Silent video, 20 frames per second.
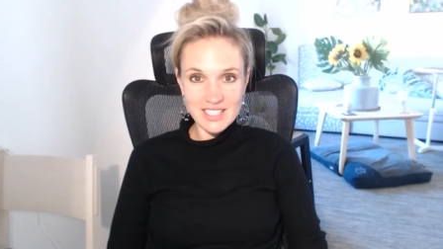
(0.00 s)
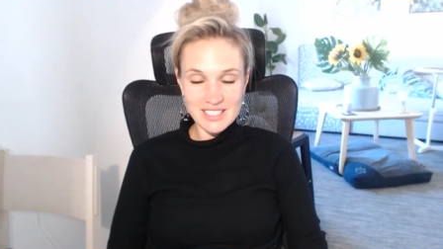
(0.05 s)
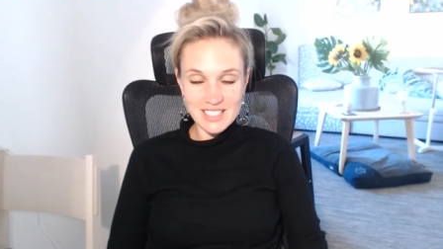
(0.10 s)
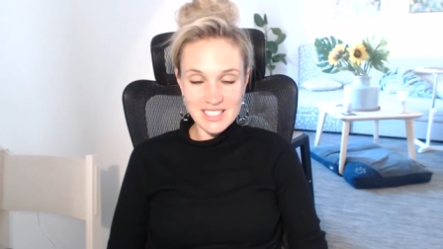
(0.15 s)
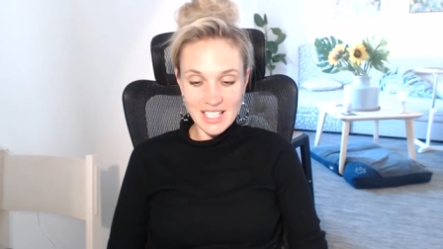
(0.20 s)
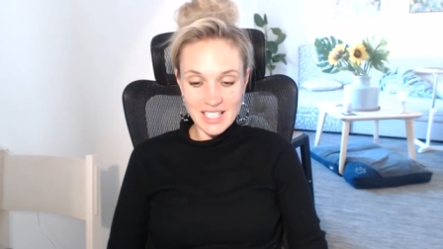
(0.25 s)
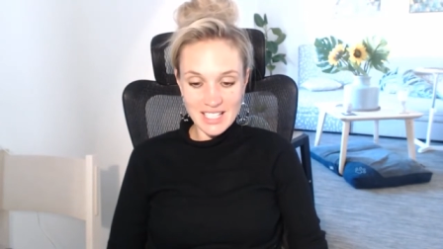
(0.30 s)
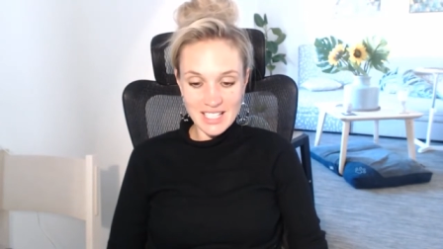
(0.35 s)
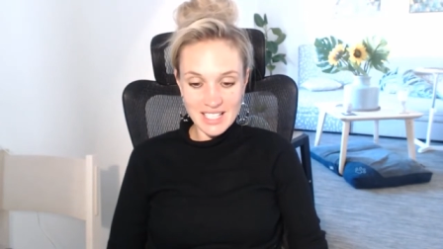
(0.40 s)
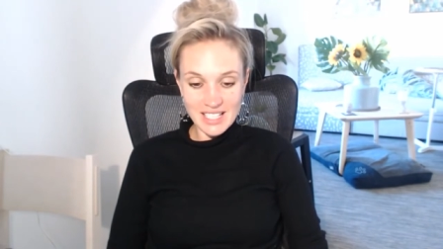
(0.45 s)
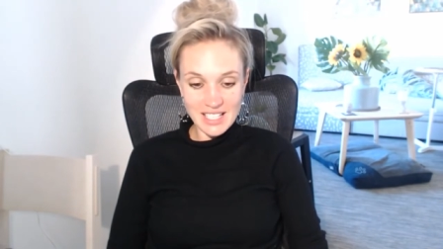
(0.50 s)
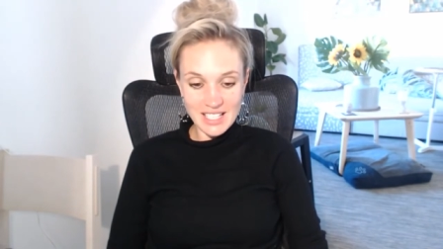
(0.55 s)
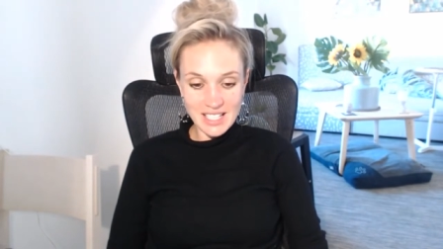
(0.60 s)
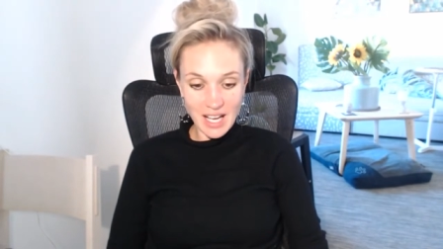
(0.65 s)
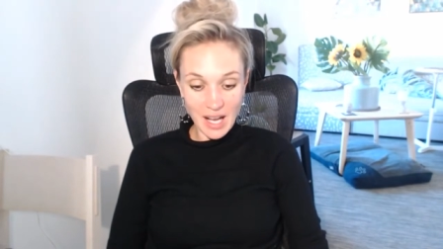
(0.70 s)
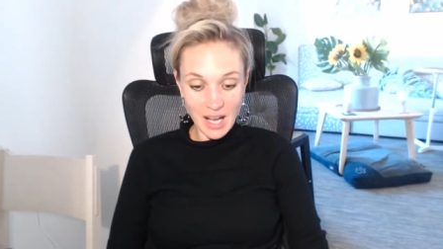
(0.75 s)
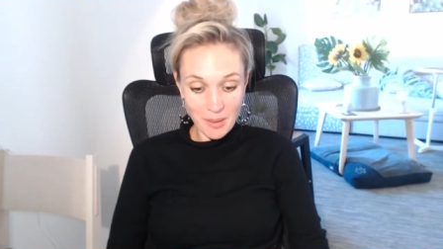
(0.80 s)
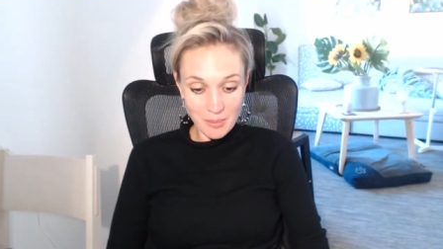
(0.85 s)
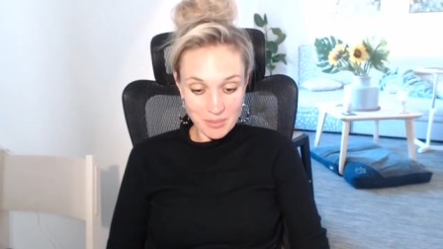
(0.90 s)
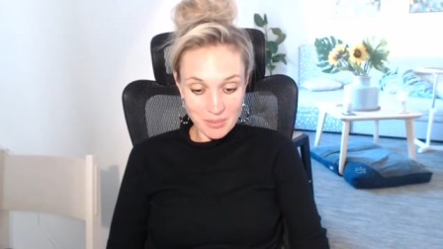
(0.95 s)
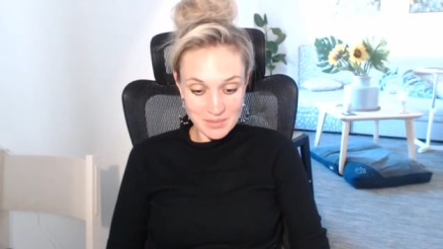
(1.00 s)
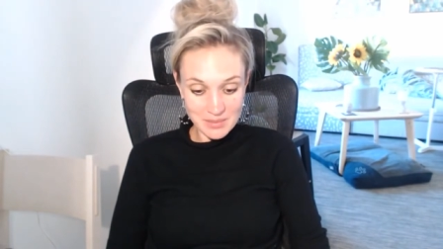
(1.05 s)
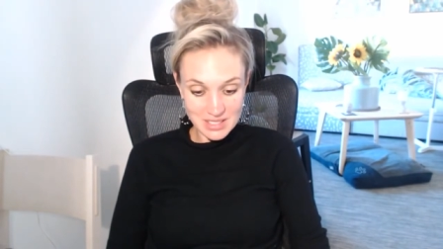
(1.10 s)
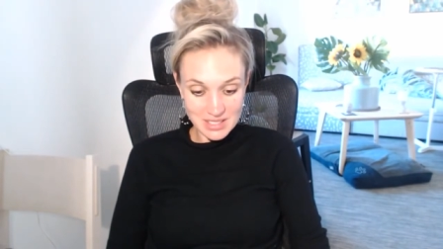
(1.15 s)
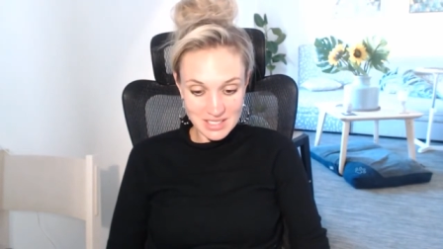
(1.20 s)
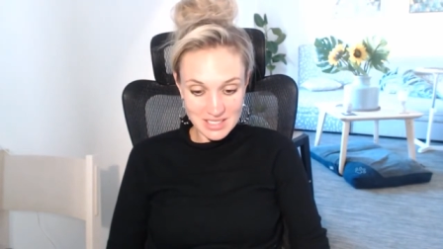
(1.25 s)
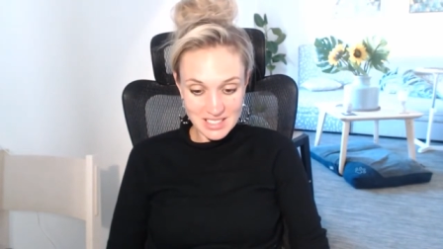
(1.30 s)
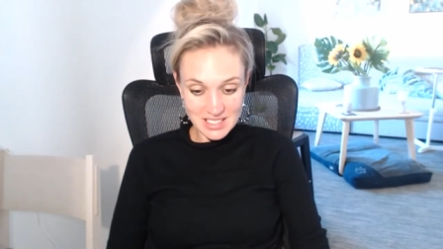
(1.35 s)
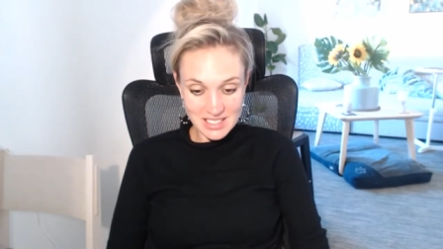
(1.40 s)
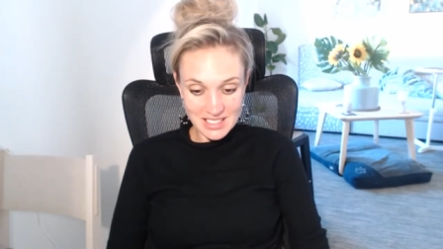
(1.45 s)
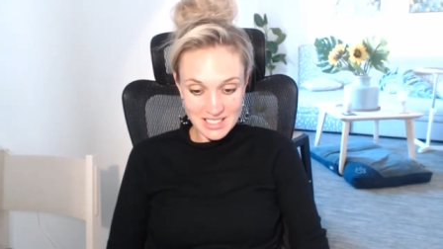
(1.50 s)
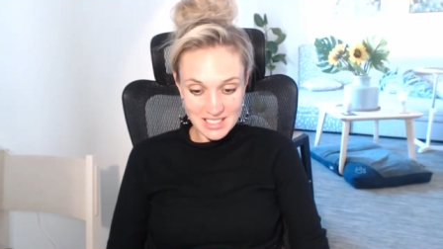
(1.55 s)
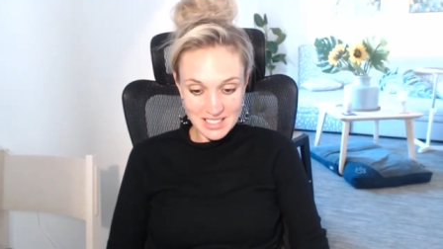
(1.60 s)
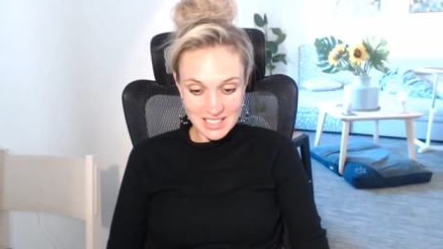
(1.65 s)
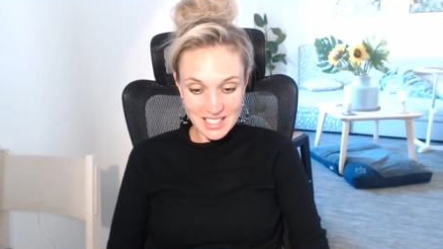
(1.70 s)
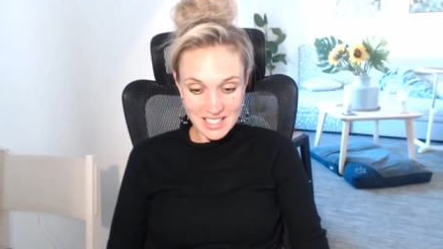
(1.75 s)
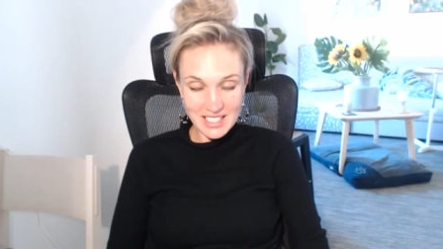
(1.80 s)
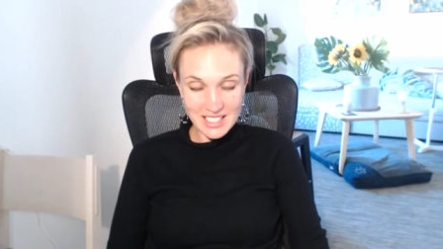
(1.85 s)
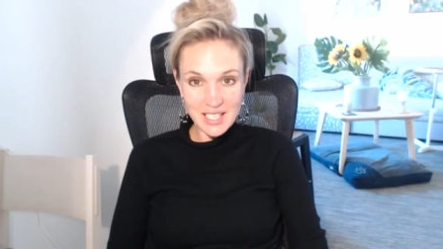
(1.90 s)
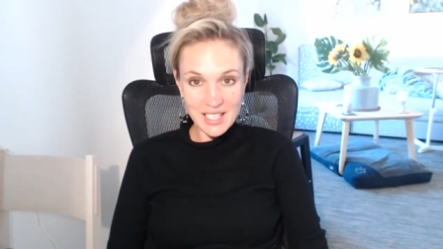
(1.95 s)
It's like it comes.
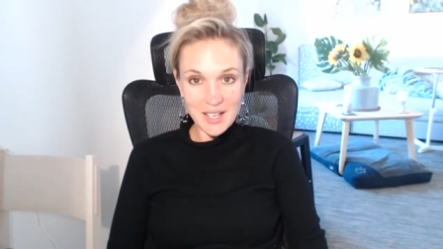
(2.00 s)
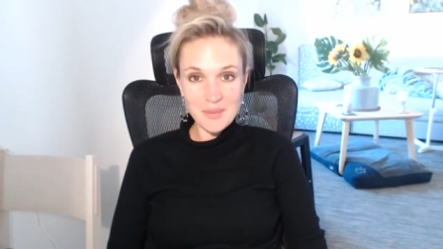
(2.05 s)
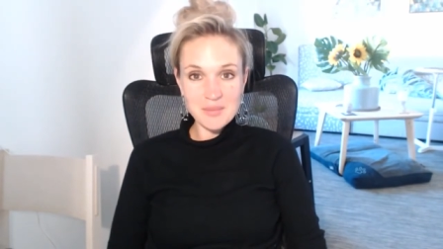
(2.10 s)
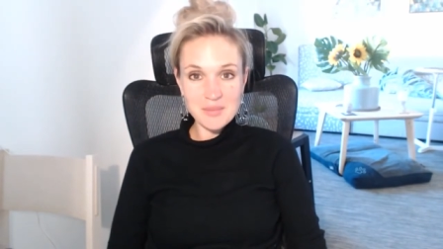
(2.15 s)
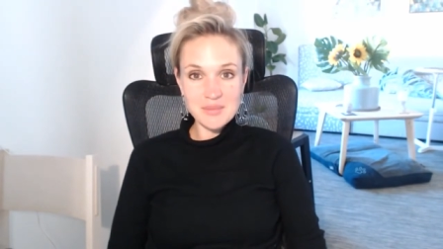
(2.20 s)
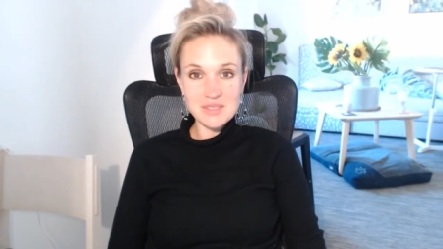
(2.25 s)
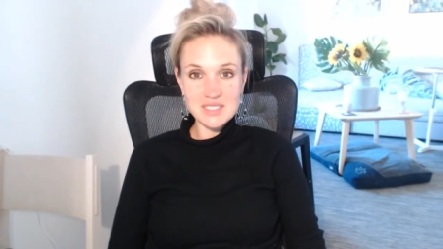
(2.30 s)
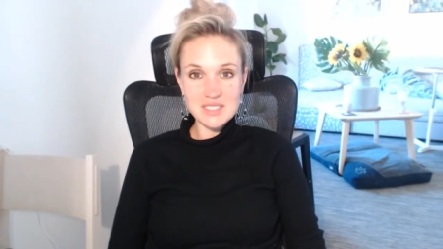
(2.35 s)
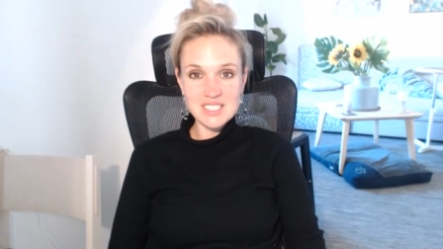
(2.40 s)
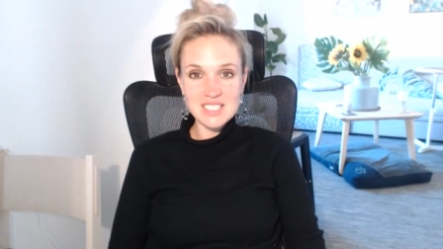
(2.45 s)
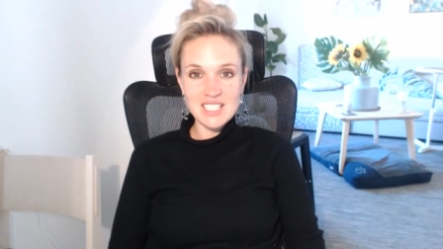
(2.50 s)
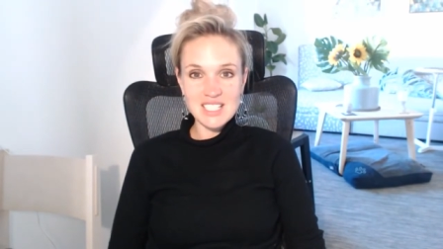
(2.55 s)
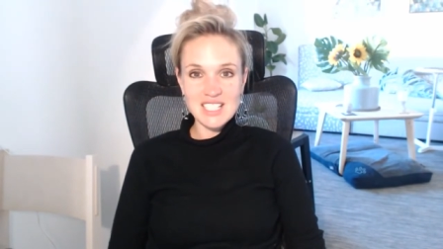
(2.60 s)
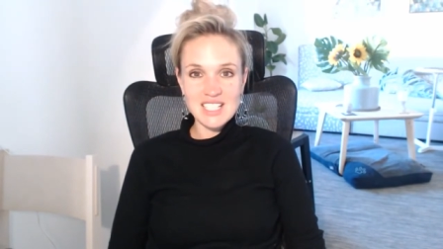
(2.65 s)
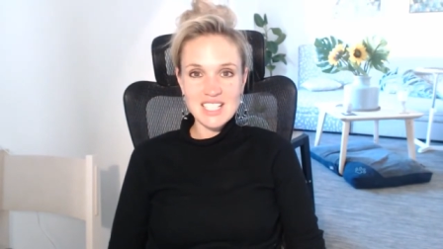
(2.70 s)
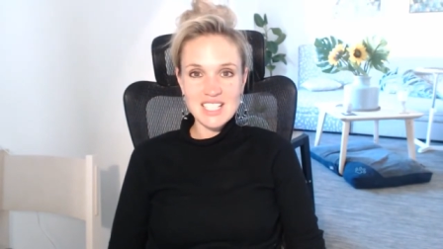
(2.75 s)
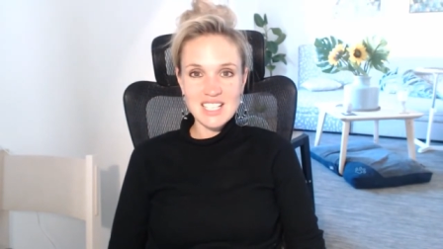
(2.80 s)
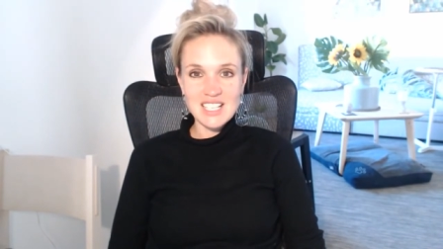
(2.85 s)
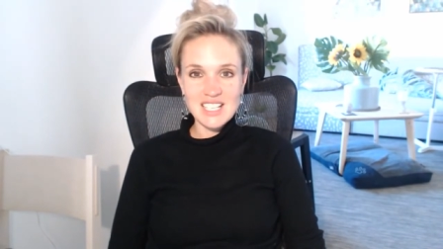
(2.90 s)
It comes.